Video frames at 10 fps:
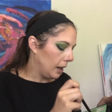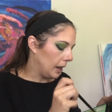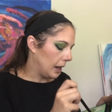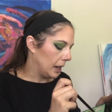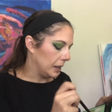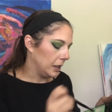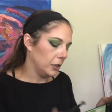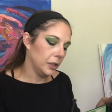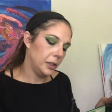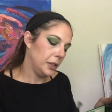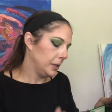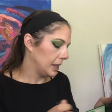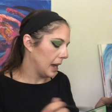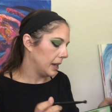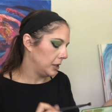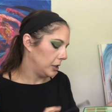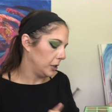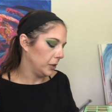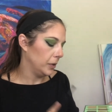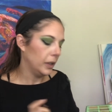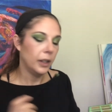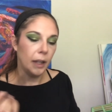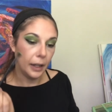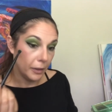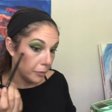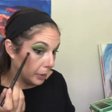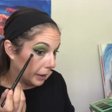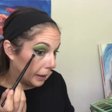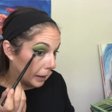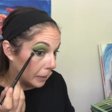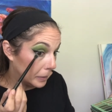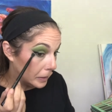and just use that to kind of blend out.